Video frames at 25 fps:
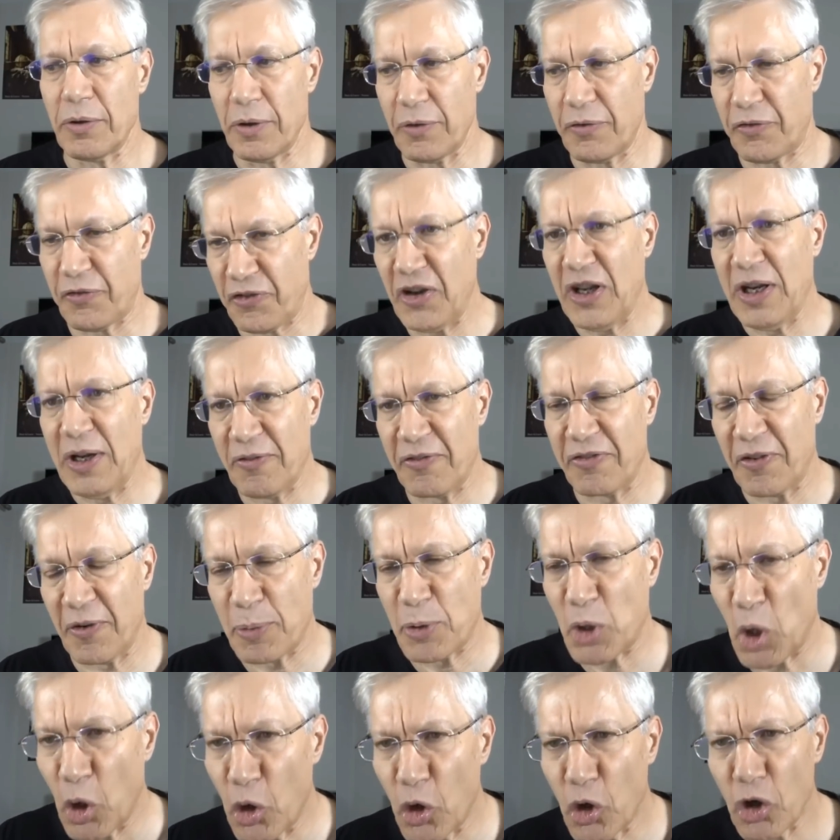freedom from
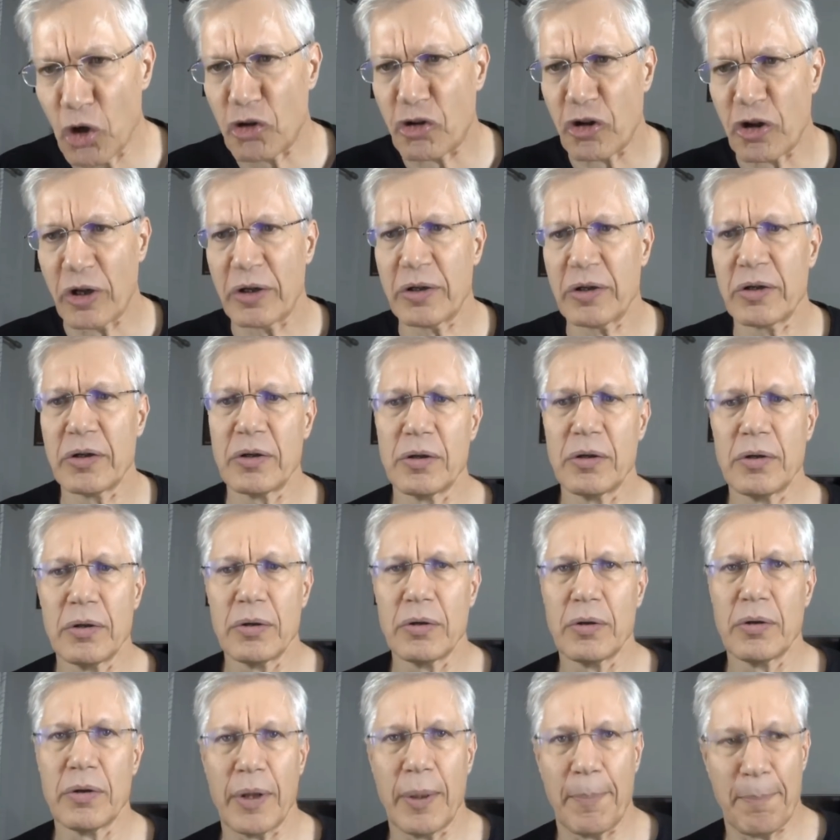coercion,
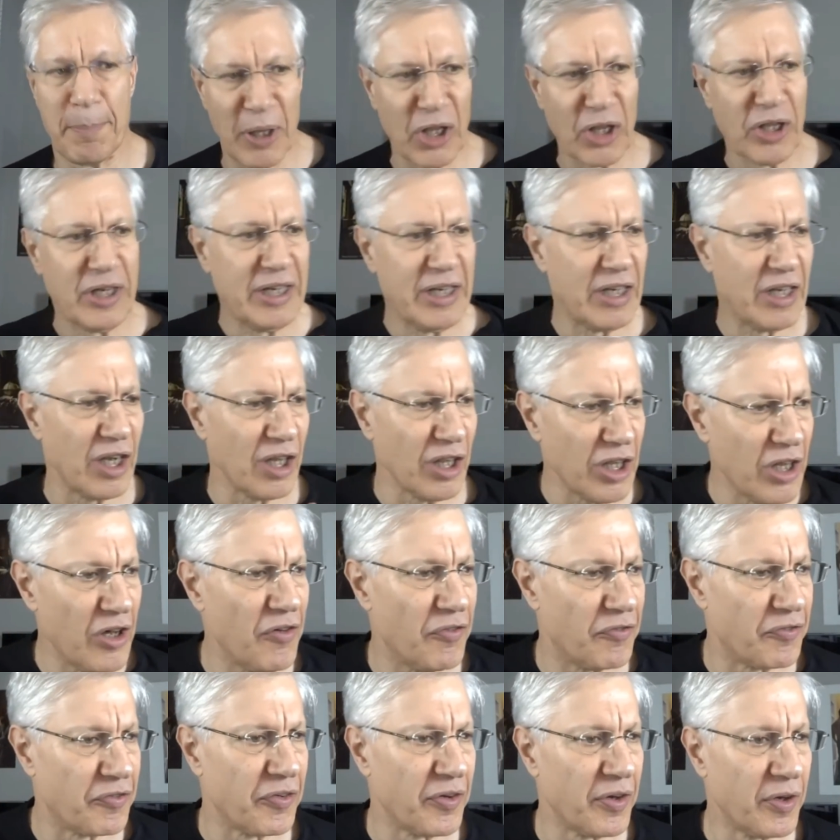the ability to
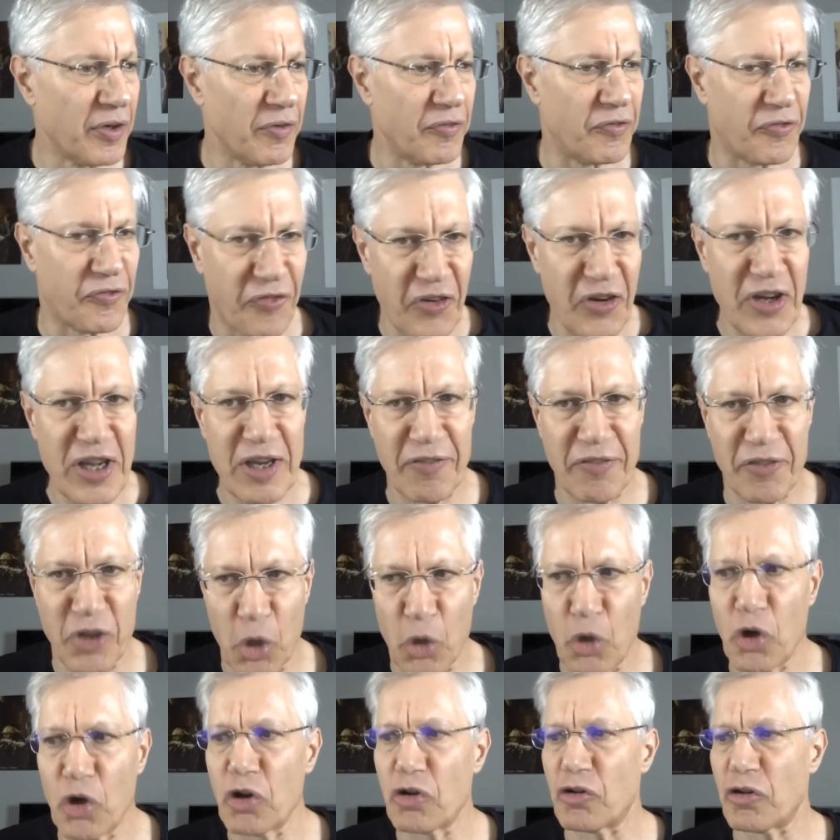live free of
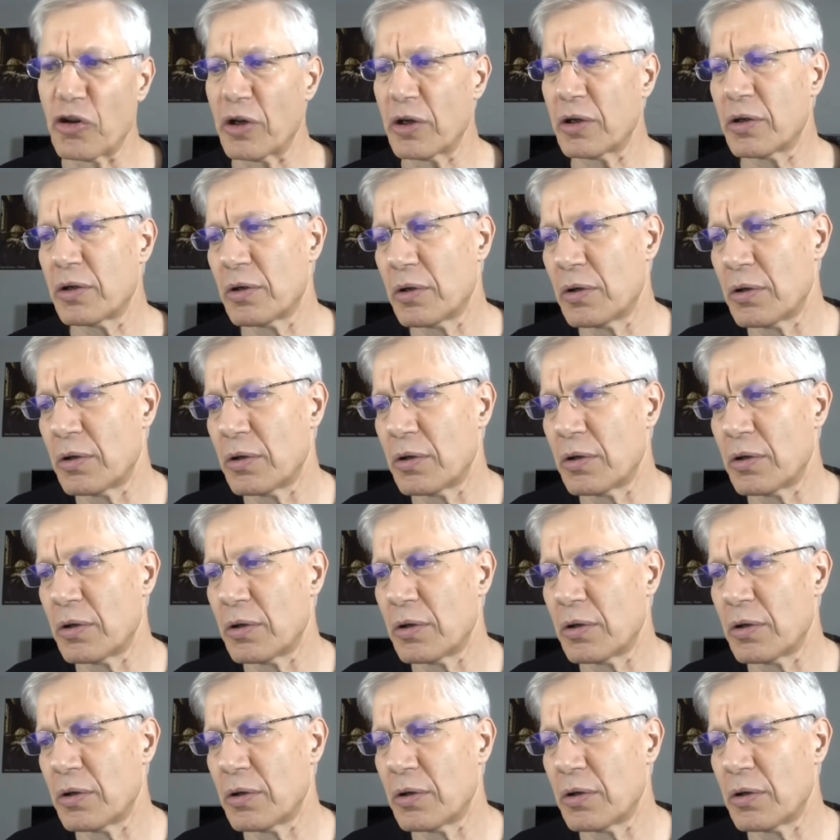coercion,